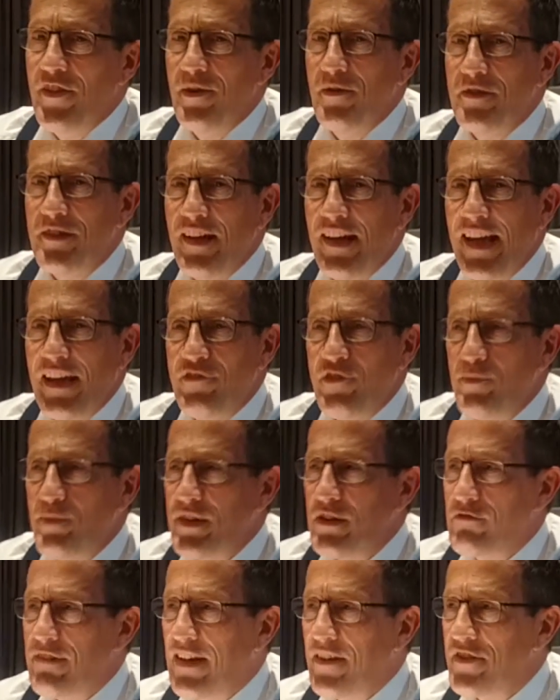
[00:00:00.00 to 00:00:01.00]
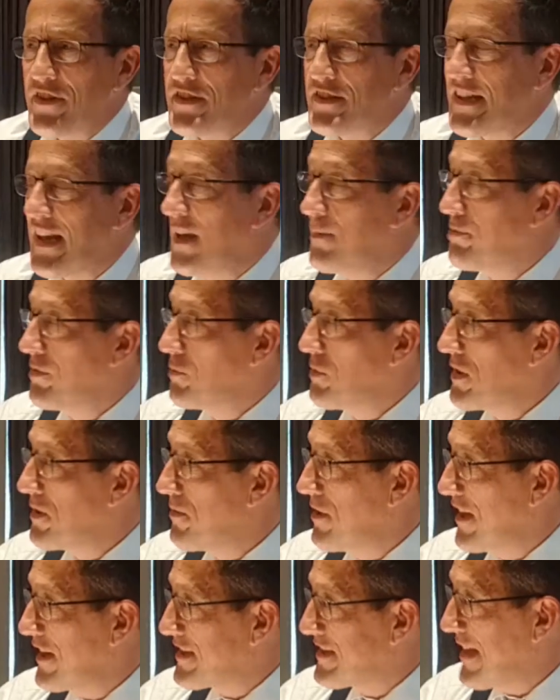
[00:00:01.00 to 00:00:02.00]
that everybody around this table,
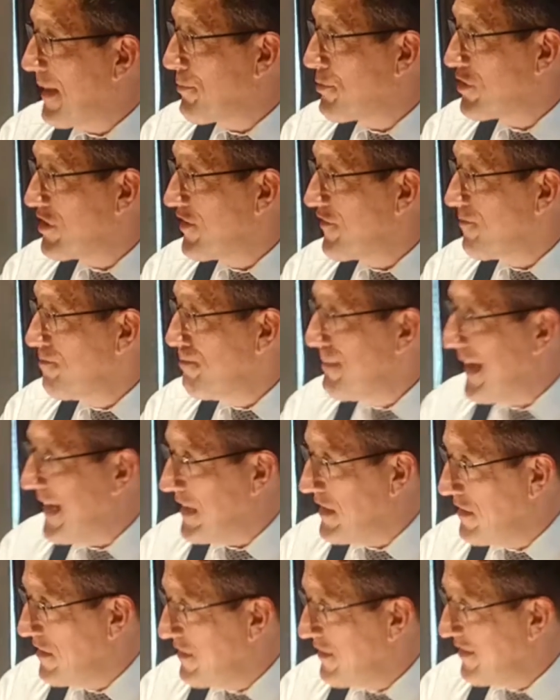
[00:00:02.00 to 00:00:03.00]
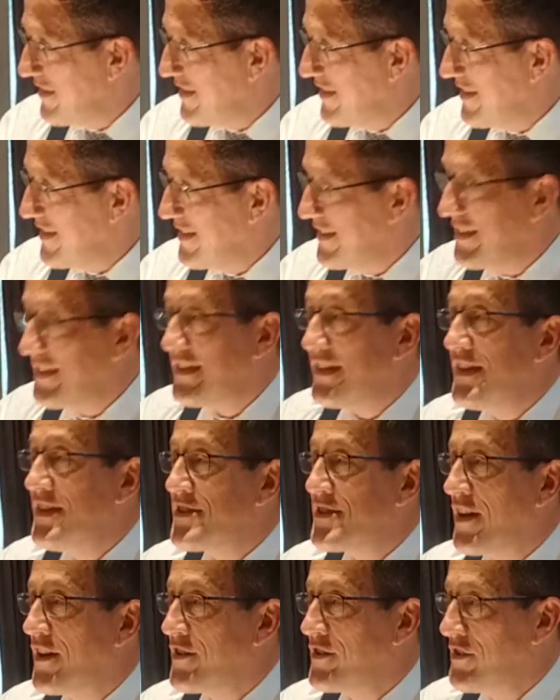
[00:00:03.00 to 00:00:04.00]
with the exception of me,
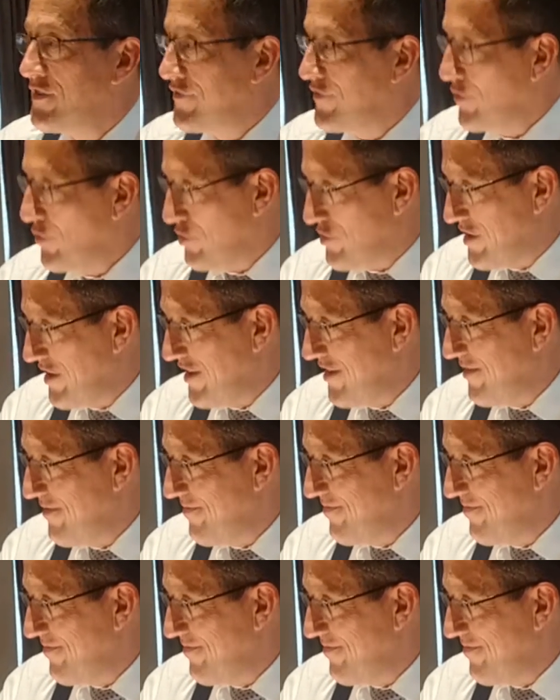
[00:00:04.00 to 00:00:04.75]
is under 40.